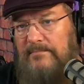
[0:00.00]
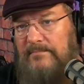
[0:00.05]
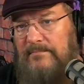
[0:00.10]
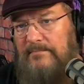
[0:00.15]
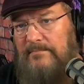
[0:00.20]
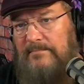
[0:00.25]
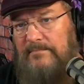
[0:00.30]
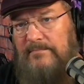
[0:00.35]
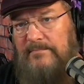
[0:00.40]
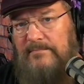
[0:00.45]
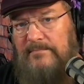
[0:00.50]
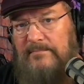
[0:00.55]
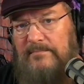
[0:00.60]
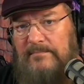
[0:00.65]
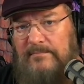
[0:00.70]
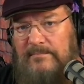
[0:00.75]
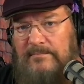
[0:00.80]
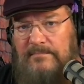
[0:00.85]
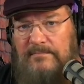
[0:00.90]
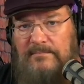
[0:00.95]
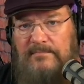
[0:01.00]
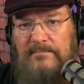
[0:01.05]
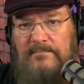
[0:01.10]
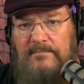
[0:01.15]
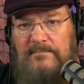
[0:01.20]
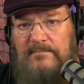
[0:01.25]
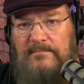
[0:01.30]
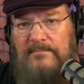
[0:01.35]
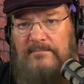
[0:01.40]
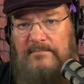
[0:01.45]

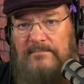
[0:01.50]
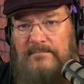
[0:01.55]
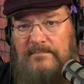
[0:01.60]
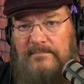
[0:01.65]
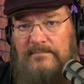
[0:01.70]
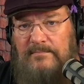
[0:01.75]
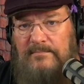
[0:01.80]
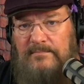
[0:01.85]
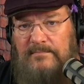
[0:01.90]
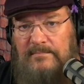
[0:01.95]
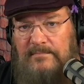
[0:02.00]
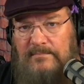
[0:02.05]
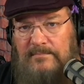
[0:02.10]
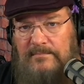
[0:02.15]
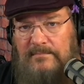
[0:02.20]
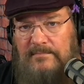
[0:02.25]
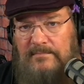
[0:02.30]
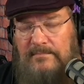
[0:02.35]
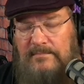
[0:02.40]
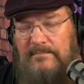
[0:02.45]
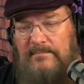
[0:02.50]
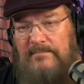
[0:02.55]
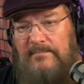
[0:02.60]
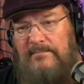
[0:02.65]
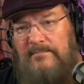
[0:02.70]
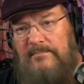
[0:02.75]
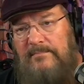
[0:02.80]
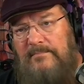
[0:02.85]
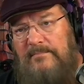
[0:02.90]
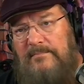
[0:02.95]

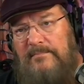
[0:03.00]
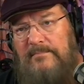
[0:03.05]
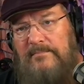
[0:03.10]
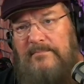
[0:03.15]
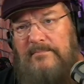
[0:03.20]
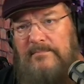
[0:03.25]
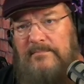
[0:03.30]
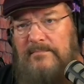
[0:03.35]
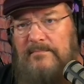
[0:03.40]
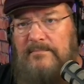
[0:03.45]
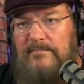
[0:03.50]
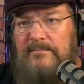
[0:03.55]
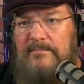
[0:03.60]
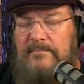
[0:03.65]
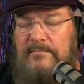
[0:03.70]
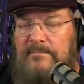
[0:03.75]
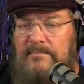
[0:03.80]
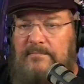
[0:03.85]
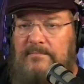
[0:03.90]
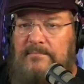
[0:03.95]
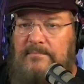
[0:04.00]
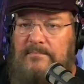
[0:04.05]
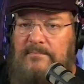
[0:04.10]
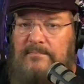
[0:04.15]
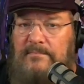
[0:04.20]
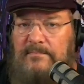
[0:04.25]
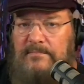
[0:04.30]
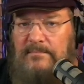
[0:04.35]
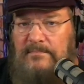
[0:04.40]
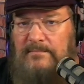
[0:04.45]

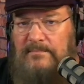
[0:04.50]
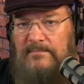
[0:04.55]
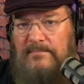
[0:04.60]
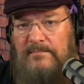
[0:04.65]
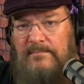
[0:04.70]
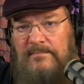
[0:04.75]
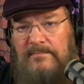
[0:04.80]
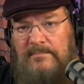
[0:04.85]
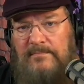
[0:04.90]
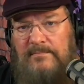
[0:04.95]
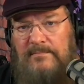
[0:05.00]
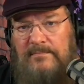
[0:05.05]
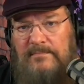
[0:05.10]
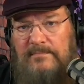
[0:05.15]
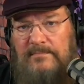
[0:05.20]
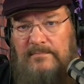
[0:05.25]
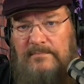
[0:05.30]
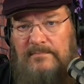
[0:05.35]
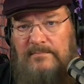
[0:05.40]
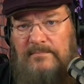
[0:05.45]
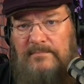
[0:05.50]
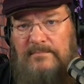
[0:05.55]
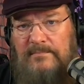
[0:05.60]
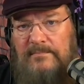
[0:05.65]
(not speaking)